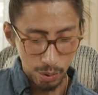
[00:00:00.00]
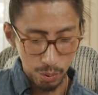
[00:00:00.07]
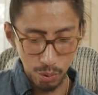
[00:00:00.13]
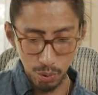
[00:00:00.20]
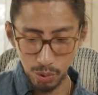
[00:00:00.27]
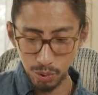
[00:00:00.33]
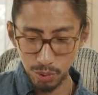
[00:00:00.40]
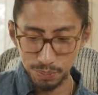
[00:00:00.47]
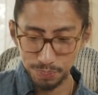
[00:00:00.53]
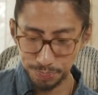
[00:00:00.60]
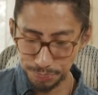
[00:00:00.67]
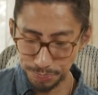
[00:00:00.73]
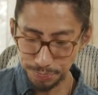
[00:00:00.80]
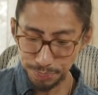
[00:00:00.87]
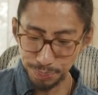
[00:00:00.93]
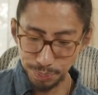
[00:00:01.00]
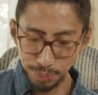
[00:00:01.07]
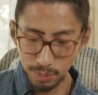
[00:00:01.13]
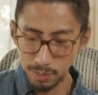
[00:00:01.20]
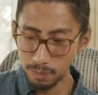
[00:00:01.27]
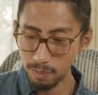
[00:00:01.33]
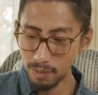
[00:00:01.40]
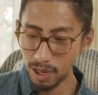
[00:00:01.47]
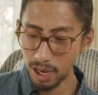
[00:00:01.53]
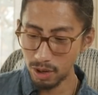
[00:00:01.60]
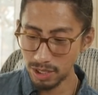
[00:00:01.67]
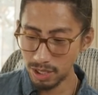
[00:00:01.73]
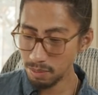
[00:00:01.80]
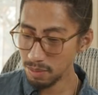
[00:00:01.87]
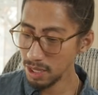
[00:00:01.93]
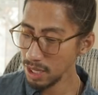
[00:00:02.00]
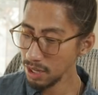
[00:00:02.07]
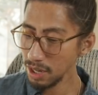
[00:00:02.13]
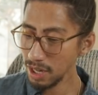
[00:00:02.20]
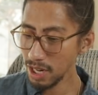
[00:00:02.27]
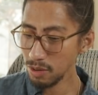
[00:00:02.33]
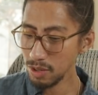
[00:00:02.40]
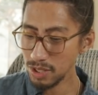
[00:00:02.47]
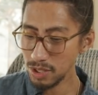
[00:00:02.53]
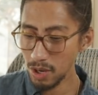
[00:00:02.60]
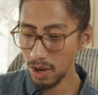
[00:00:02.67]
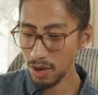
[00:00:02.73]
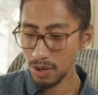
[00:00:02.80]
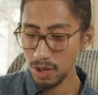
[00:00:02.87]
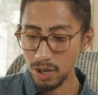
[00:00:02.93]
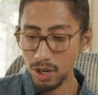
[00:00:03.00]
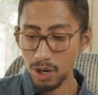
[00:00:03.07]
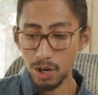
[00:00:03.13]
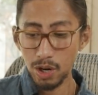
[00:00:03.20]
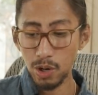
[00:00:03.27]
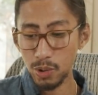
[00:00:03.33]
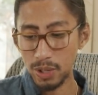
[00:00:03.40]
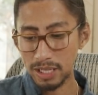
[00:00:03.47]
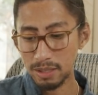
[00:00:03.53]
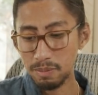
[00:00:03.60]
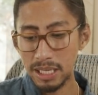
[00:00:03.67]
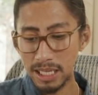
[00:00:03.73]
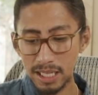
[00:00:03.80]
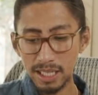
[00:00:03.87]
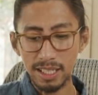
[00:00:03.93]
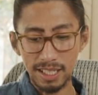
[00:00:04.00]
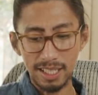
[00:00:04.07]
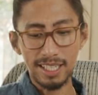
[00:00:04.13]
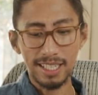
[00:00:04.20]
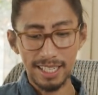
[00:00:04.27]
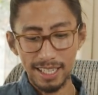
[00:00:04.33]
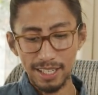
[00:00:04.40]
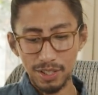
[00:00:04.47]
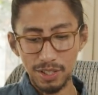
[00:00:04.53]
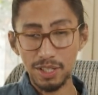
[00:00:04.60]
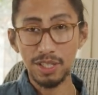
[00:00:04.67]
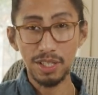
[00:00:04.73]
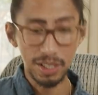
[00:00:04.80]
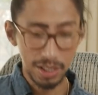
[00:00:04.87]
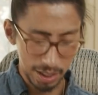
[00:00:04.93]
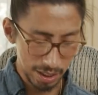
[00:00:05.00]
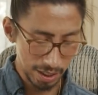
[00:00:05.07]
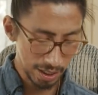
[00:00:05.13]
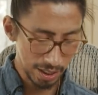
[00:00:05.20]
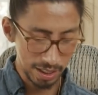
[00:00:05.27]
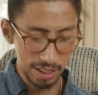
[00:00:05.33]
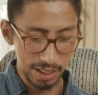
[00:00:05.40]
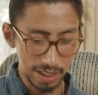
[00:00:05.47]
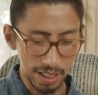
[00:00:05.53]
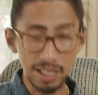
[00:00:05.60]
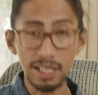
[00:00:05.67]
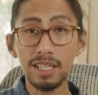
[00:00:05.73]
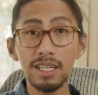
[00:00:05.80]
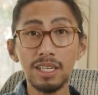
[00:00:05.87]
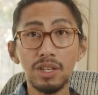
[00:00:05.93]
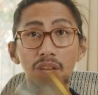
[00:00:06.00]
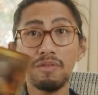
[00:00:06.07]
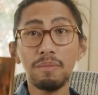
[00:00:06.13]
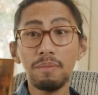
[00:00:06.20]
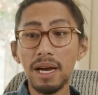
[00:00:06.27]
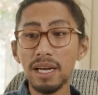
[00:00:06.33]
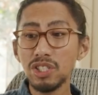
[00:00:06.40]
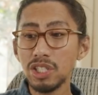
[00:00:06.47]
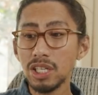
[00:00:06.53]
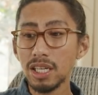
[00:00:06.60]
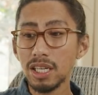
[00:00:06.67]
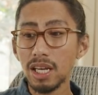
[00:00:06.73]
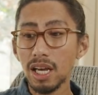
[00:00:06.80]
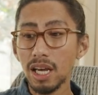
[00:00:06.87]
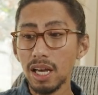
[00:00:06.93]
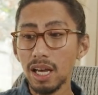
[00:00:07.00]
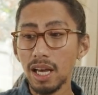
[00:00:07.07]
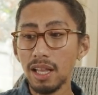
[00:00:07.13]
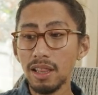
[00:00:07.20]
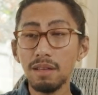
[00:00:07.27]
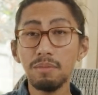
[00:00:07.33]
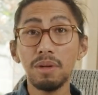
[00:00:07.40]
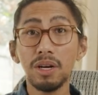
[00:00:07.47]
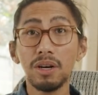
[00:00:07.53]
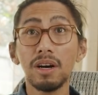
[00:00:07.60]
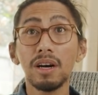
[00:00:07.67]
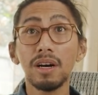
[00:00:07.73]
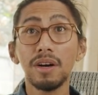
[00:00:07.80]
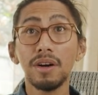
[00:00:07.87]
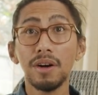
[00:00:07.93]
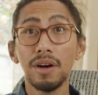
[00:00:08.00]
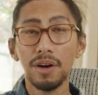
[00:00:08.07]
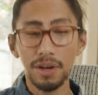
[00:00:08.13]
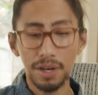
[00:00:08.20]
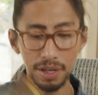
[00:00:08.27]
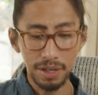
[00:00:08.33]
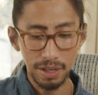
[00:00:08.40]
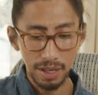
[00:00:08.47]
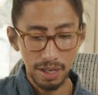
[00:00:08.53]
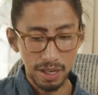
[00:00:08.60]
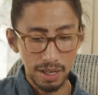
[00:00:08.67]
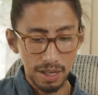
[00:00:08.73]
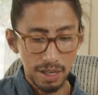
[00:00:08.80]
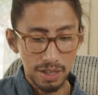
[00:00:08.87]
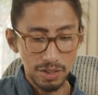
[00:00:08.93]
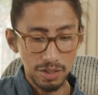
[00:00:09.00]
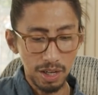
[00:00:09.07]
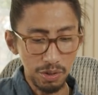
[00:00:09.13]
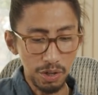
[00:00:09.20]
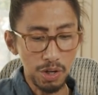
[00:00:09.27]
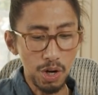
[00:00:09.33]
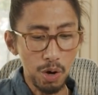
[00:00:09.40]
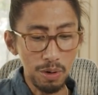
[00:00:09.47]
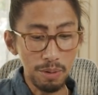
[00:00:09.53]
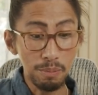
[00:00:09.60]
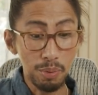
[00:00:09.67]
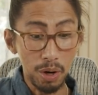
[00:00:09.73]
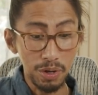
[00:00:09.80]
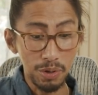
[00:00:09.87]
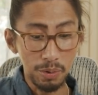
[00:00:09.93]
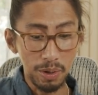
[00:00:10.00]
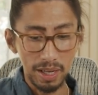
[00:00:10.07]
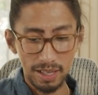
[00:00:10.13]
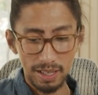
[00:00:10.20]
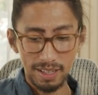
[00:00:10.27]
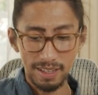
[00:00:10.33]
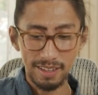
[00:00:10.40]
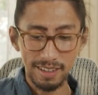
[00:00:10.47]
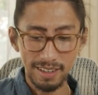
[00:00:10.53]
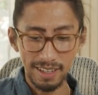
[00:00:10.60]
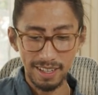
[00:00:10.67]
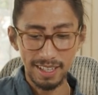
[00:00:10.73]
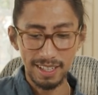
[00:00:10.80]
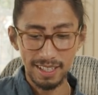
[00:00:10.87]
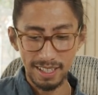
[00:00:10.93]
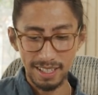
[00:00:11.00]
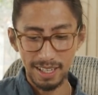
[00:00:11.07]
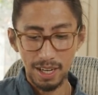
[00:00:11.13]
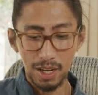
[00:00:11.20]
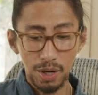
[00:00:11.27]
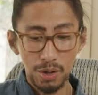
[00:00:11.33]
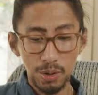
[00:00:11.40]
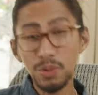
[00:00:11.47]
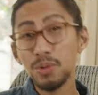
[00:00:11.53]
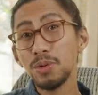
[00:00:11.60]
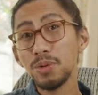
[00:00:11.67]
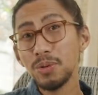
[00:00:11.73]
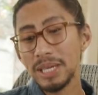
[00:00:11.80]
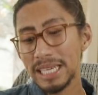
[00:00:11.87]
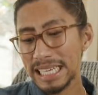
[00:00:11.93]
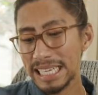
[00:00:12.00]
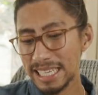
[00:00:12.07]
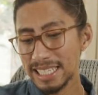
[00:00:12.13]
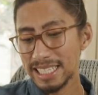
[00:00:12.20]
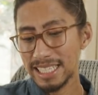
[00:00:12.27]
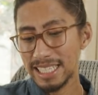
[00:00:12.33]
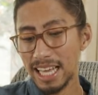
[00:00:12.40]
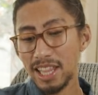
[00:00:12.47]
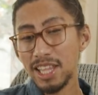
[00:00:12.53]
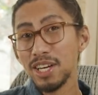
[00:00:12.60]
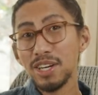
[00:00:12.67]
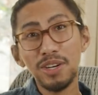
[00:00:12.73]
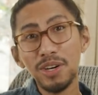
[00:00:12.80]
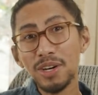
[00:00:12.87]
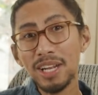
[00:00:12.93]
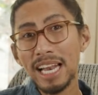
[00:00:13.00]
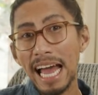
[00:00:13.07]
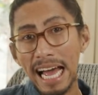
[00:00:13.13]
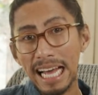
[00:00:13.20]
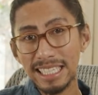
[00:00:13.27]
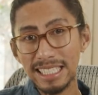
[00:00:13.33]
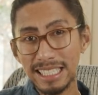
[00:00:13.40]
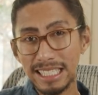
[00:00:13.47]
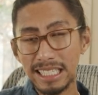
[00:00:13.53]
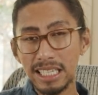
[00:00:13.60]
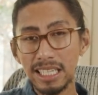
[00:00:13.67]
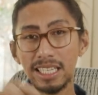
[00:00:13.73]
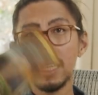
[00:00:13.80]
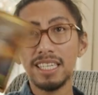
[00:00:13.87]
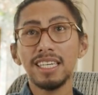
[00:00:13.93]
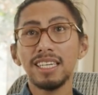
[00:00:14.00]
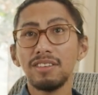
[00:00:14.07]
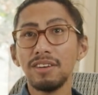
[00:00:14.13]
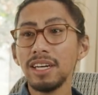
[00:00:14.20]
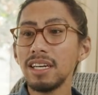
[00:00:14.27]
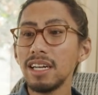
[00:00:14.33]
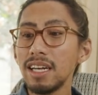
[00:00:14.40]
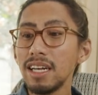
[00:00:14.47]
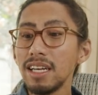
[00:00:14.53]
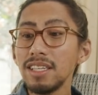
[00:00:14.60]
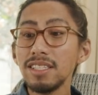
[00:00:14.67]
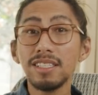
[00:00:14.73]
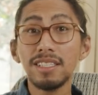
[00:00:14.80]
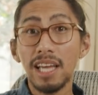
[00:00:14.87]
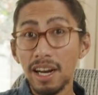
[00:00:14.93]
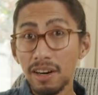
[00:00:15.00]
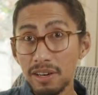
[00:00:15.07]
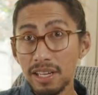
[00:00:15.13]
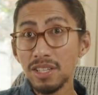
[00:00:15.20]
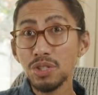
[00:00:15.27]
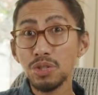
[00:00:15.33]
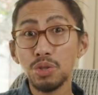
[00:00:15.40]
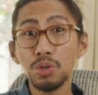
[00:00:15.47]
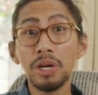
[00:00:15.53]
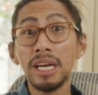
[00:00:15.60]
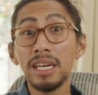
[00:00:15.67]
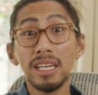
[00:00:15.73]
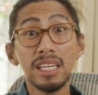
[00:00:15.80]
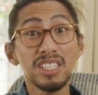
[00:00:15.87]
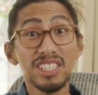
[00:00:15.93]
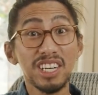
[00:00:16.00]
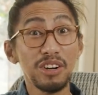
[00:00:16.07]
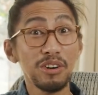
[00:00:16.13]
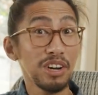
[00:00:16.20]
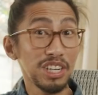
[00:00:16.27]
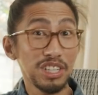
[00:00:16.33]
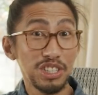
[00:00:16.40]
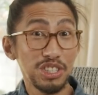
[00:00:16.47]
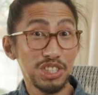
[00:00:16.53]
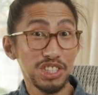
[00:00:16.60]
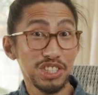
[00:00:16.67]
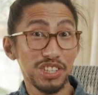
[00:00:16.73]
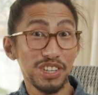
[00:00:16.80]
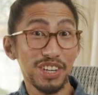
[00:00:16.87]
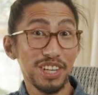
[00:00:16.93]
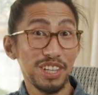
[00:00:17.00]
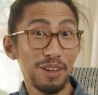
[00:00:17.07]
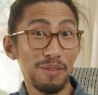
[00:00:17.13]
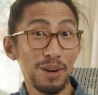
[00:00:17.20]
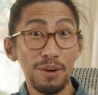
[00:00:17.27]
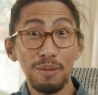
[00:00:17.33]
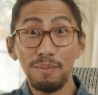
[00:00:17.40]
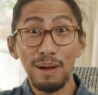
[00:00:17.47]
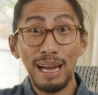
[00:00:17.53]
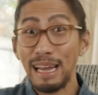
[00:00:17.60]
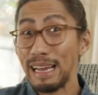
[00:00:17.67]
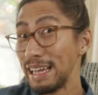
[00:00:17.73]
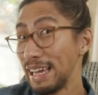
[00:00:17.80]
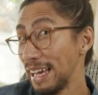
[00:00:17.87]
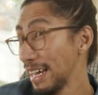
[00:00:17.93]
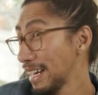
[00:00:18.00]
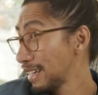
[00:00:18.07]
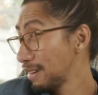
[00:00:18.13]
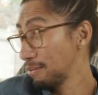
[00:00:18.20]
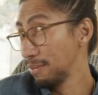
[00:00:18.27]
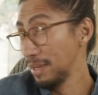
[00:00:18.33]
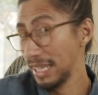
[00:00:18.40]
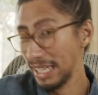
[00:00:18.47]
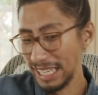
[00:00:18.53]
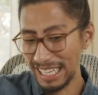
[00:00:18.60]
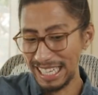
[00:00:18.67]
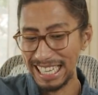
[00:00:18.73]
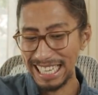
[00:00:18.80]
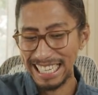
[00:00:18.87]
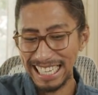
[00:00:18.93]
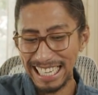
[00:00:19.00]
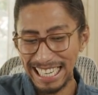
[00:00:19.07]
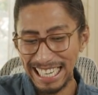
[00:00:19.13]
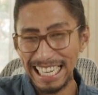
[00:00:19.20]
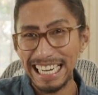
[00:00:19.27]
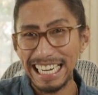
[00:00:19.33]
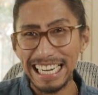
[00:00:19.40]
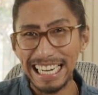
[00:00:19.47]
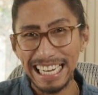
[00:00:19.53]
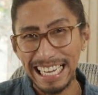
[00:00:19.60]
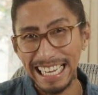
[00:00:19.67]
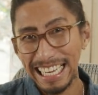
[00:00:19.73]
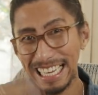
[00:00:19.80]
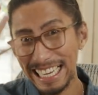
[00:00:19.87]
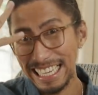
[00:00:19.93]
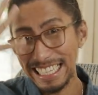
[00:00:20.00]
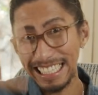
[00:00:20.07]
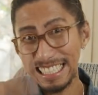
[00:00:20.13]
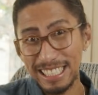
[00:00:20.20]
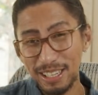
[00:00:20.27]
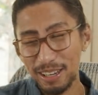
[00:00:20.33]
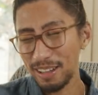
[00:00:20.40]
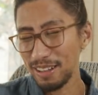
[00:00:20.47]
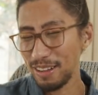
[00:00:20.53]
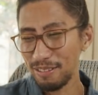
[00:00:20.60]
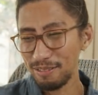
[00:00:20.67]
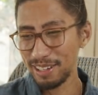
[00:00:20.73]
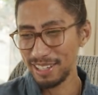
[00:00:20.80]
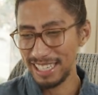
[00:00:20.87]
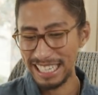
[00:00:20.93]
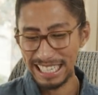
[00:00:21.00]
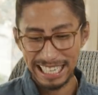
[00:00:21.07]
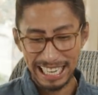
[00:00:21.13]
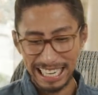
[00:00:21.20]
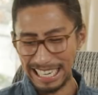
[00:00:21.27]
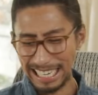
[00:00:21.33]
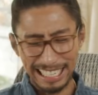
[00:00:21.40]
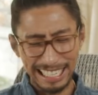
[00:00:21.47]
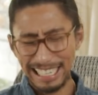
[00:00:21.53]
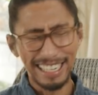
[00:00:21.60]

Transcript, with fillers: Ooh. Because I'm hearing now the song, Look at Me. You have a magic and the mirror. Okay? So now you're going Broadway. Okay? Who is the girl I see? Right? Staring straight. It's The Grudge. Okay, in the mirror. Back at me. And it's called covered in hair.